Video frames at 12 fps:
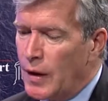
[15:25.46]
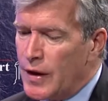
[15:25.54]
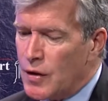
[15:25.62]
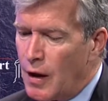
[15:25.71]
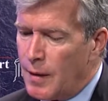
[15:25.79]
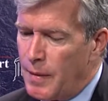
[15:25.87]

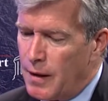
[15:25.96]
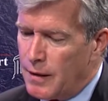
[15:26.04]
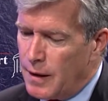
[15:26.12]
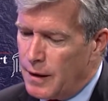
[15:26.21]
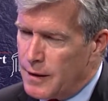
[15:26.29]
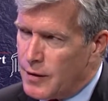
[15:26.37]
let's talk
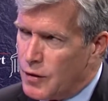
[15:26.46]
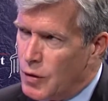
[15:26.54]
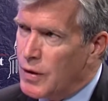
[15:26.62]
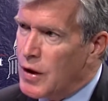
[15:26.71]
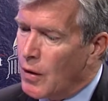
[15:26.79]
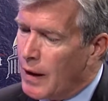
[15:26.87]
about this
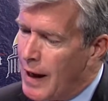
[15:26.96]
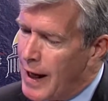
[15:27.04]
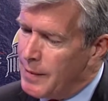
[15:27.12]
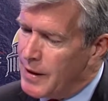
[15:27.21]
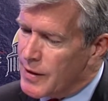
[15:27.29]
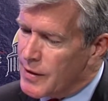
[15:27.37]
two-tier
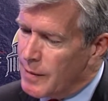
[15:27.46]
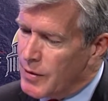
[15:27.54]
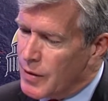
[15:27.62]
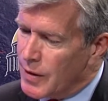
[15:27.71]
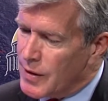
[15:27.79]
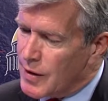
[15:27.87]
economy that
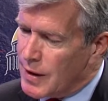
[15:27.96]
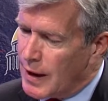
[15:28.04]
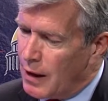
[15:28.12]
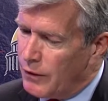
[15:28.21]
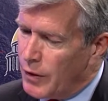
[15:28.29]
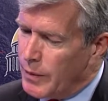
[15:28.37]
seems to exist in
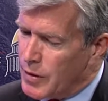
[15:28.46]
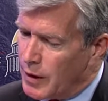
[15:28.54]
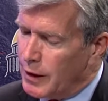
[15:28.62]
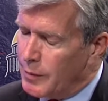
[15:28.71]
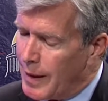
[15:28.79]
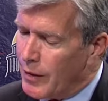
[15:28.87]
California. We
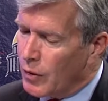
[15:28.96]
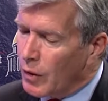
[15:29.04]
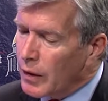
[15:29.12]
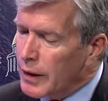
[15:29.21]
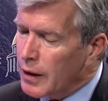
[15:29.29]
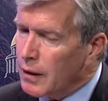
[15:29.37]
talked a little about it
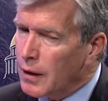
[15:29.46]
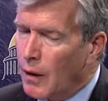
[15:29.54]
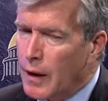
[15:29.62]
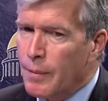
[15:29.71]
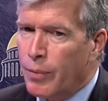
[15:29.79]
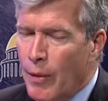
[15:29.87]
earlier. You know,
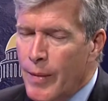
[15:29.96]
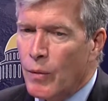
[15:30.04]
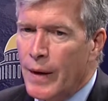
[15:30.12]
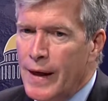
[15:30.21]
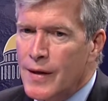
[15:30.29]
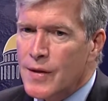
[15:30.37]
unemployment
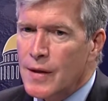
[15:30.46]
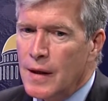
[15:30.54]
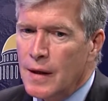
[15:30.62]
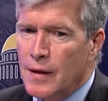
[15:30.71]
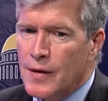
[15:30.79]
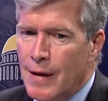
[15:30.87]
rates
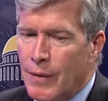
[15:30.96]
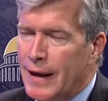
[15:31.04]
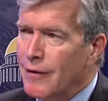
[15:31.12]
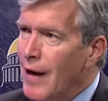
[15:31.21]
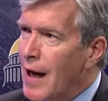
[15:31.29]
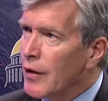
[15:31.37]
in the San
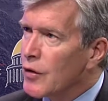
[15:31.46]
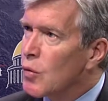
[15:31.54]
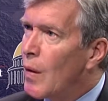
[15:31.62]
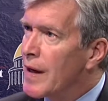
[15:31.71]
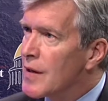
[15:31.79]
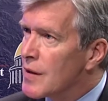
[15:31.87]
Joaquin Valley are
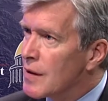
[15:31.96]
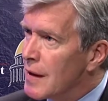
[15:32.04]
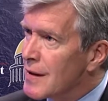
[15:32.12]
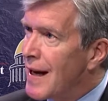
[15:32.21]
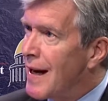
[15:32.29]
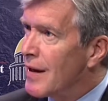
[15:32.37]
twice
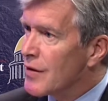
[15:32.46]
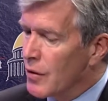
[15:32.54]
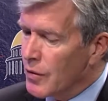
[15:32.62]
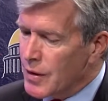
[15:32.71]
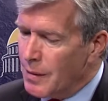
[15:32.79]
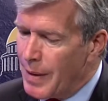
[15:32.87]
as high as
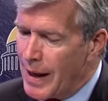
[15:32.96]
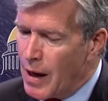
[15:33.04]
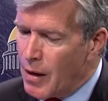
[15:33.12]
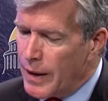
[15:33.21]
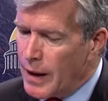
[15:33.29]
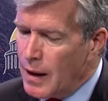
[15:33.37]
those in the Bay
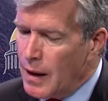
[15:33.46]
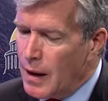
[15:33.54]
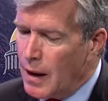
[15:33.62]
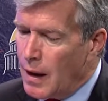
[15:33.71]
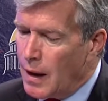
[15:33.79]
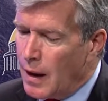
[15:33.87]
Area.
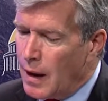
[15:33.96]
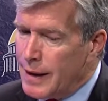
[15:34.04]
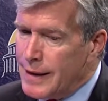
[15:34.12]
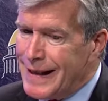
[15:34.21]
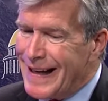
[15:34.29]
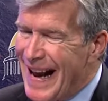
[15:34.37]

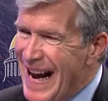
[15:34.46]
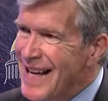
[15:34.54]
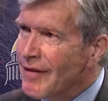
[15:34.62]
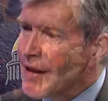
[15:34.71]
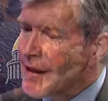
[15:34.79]
Indeed, 8 of the